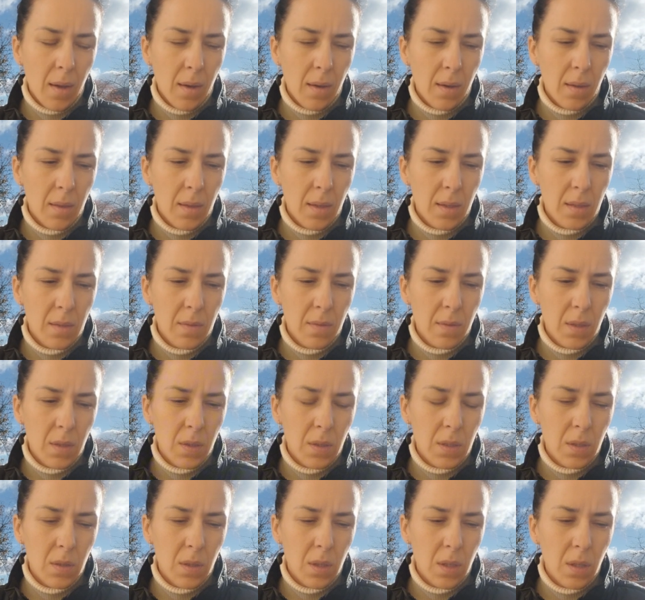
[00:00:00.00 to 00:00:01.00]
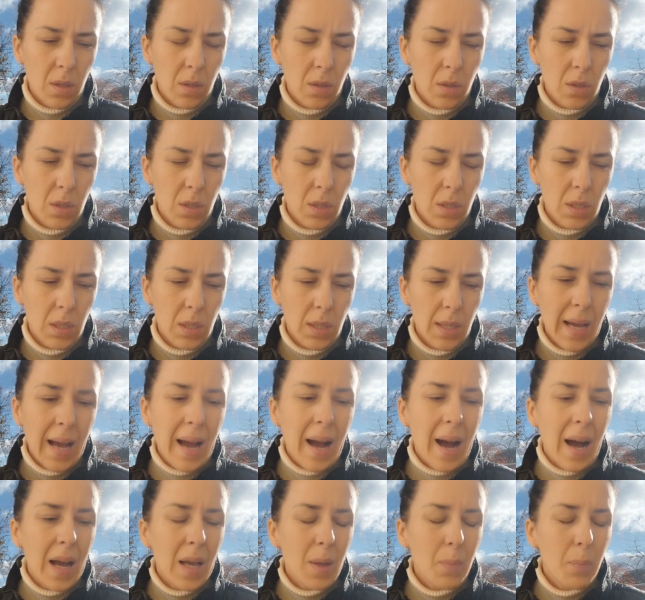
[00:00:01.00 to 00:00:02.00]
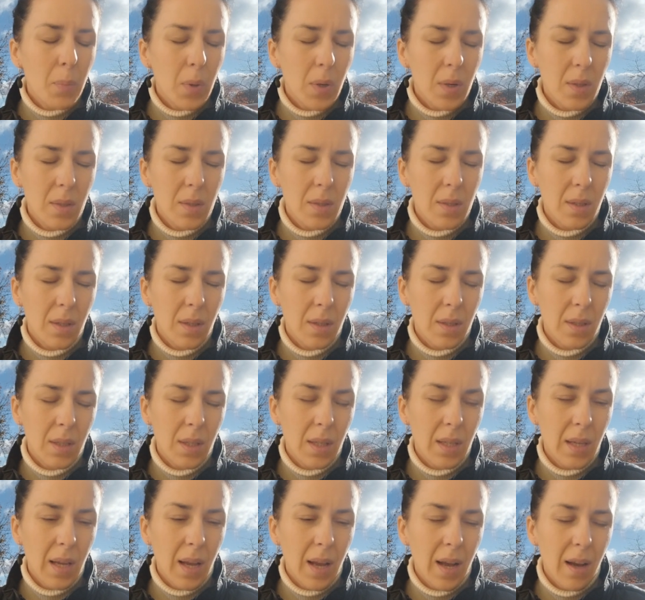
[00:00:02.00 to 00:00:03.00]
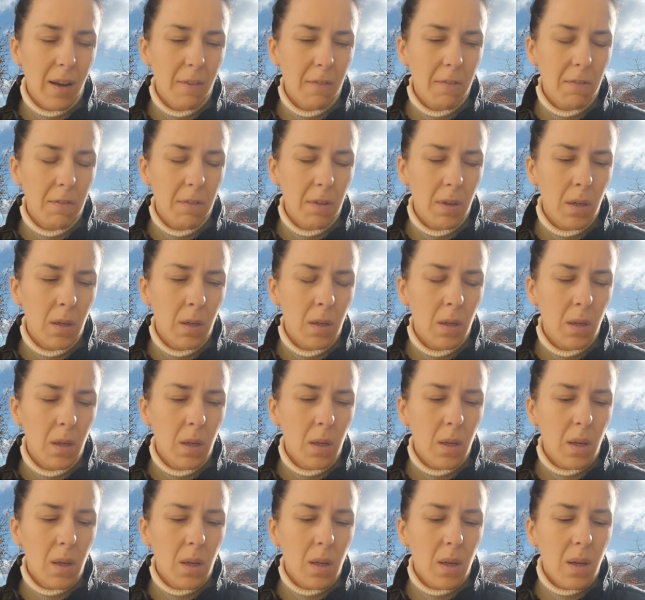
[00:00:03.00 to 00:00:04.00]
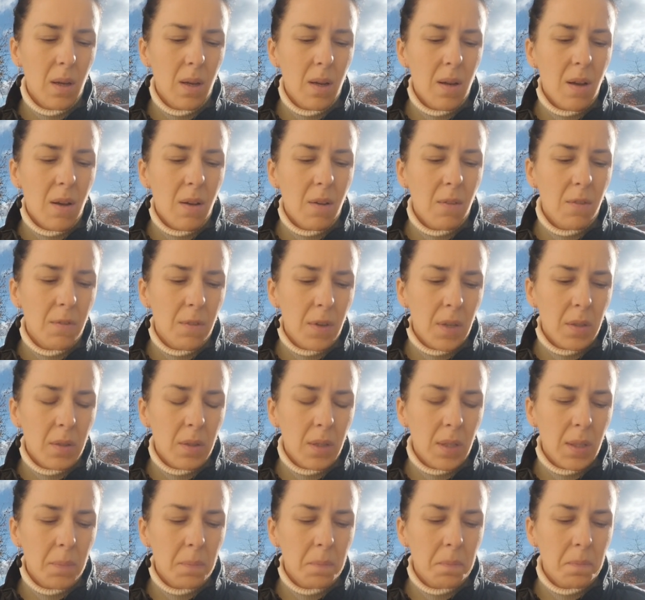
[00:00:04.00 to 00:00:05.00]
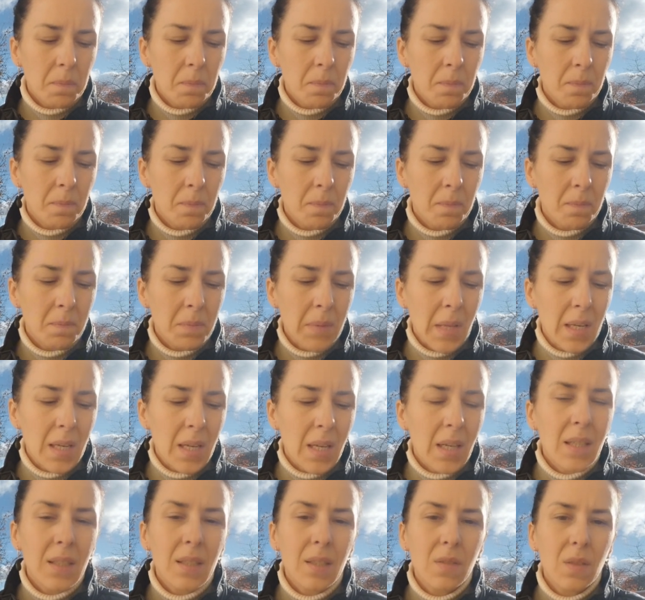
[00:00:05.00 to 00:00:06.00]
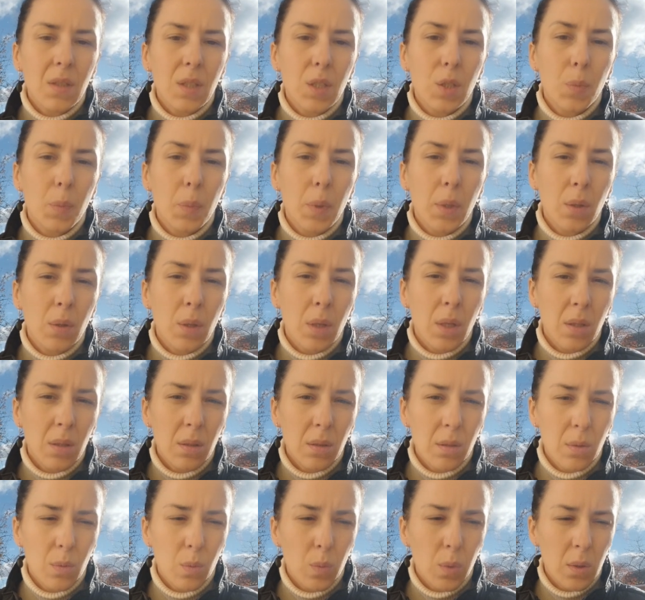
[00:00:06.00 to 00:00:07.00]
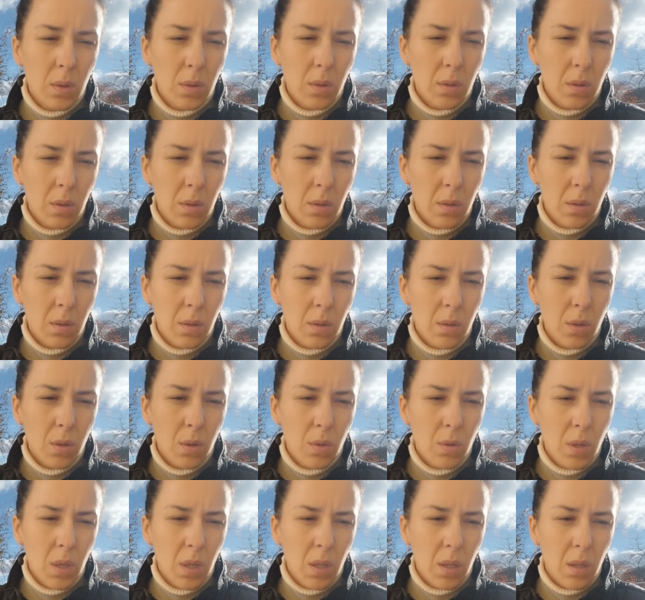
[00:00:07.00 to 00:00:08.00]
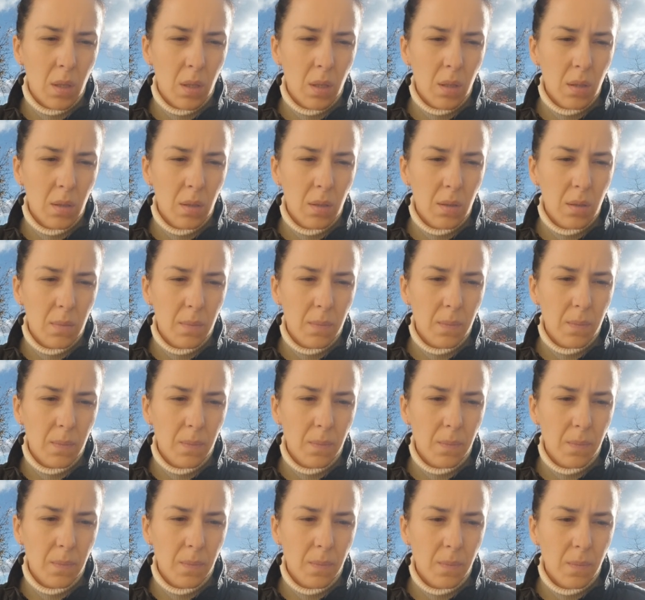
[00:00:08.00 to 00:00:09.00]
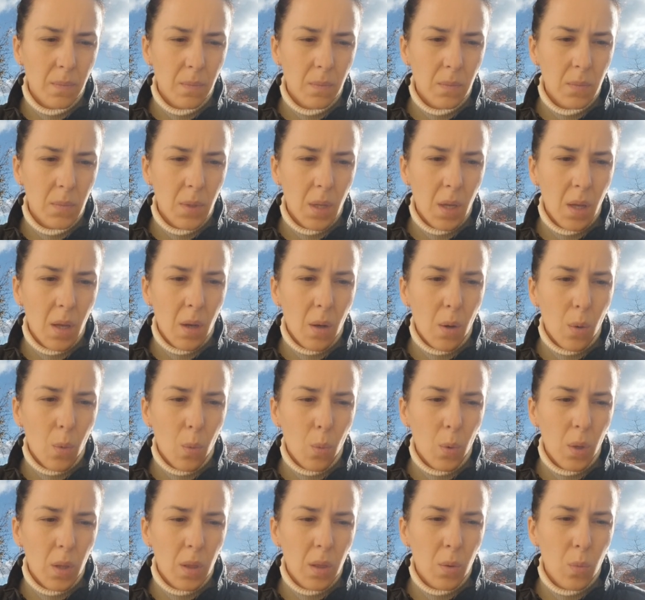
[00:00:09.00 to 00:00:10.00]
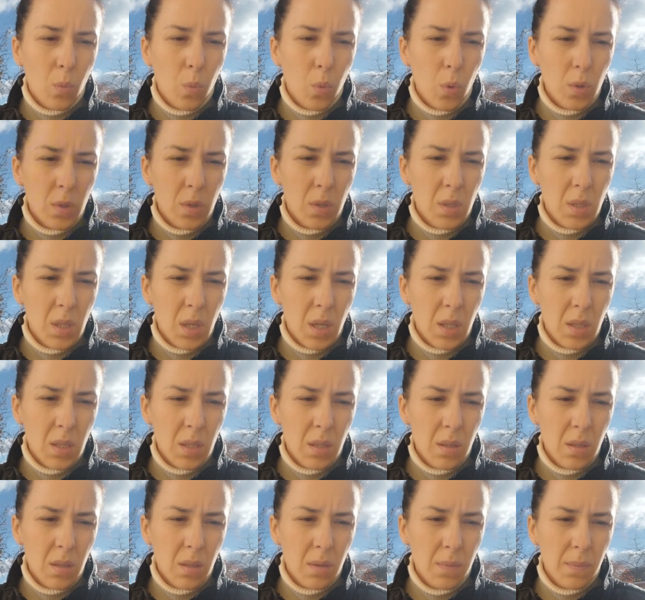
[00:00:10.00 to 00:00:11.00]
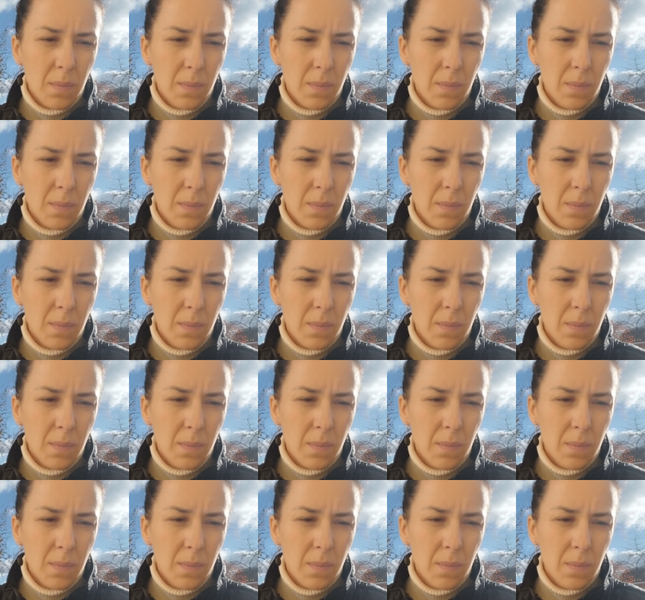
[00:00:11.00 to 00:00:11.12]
That's very strange. I personally have a very negative experience with the Ukrainians. When the war started,